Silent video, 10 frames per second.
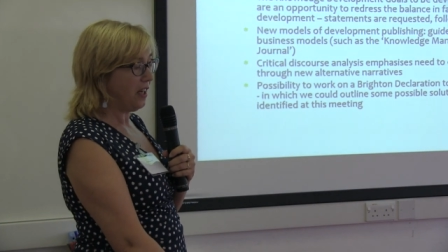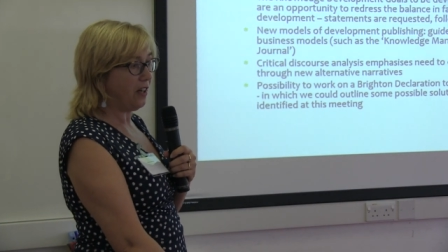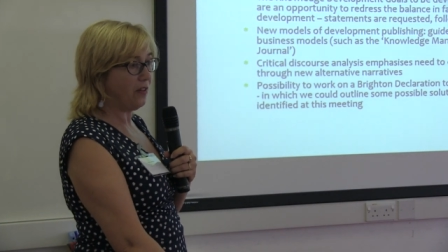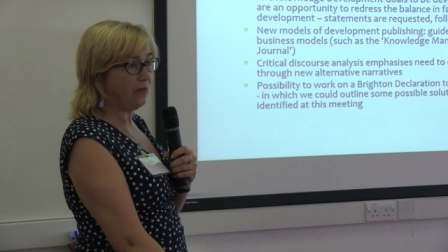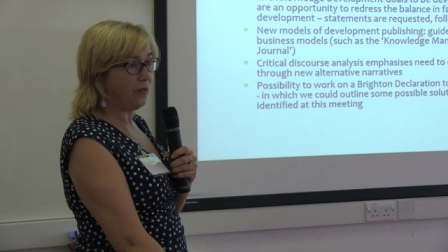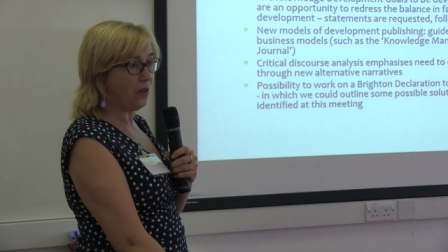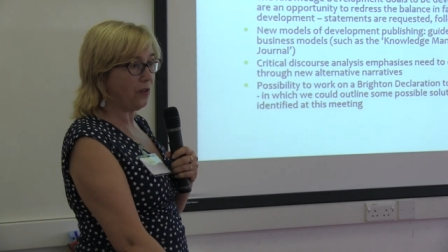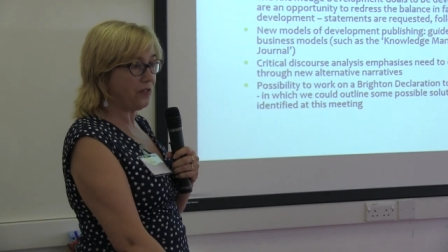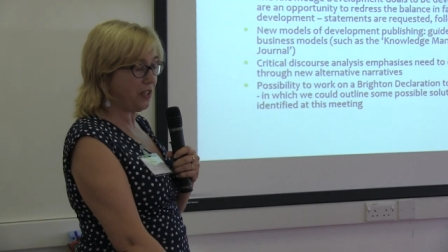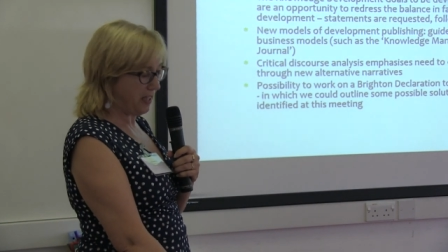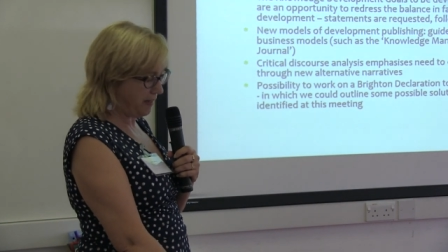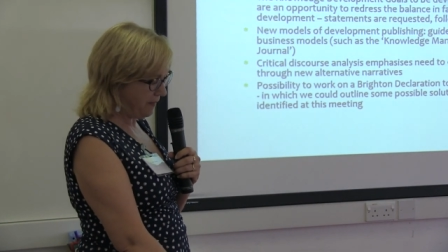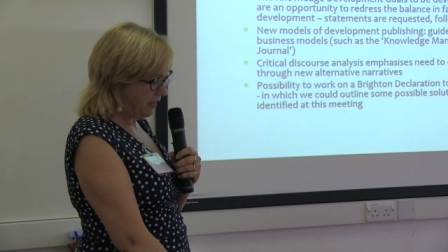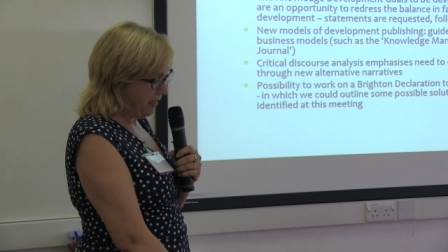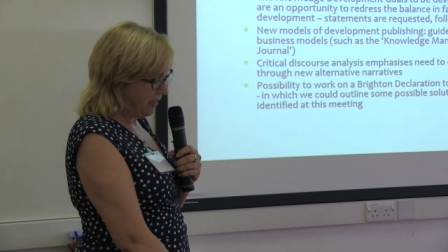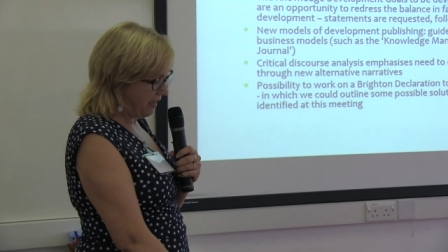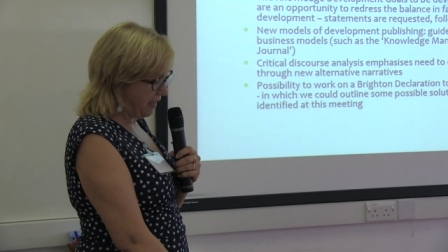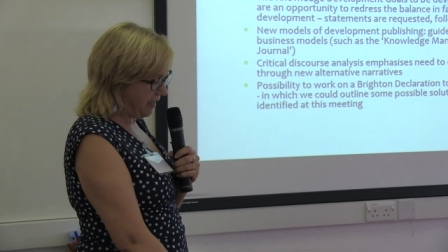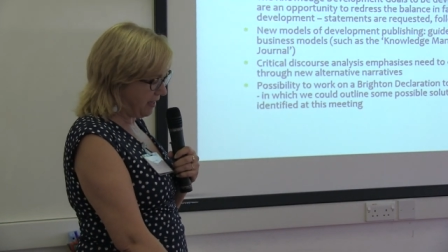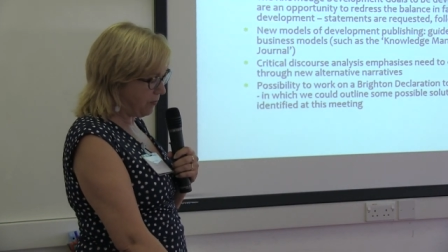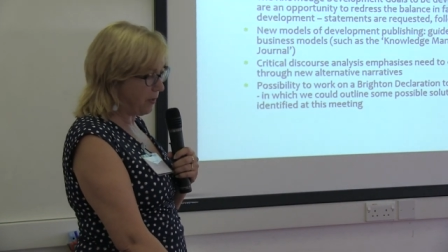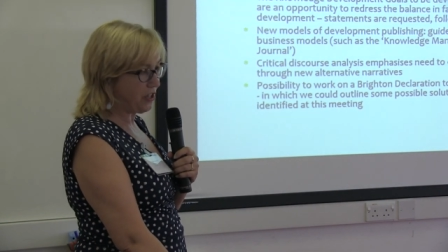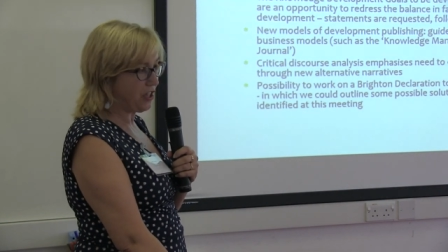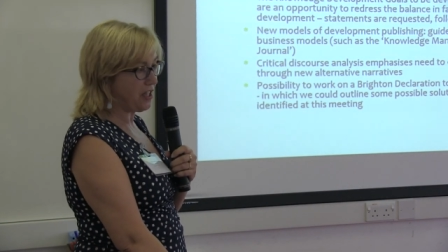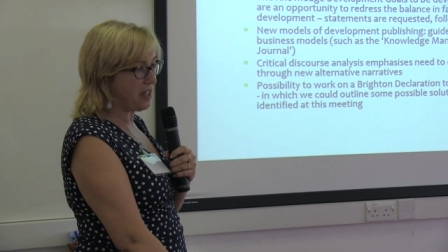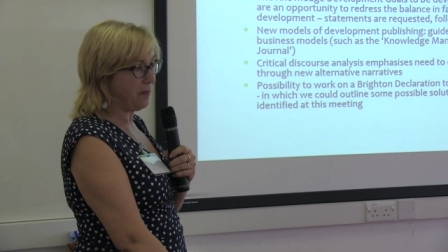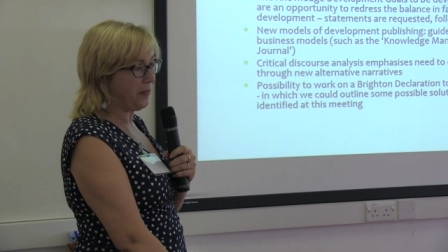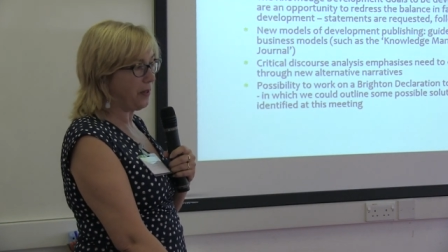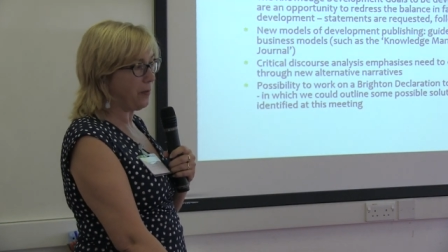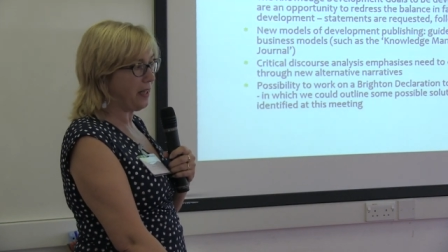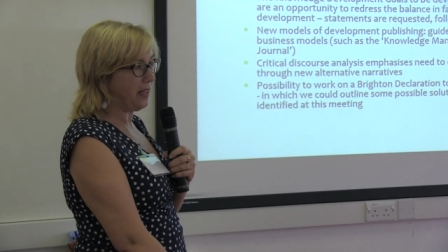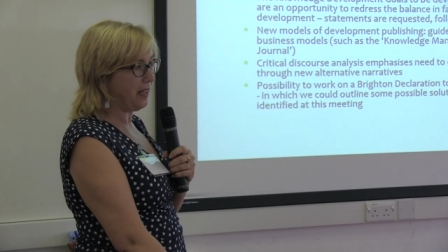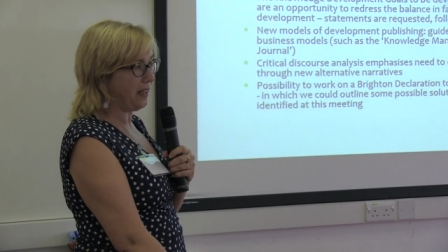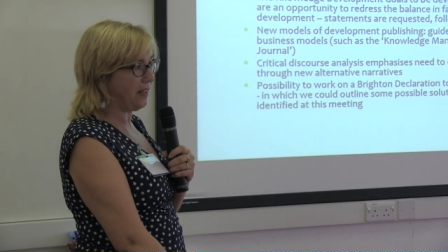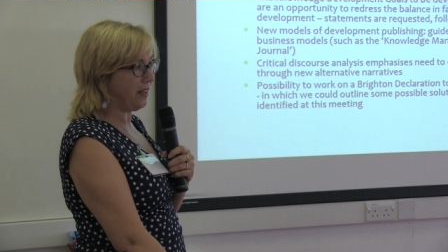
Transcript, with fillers: are involved in, and which is something we,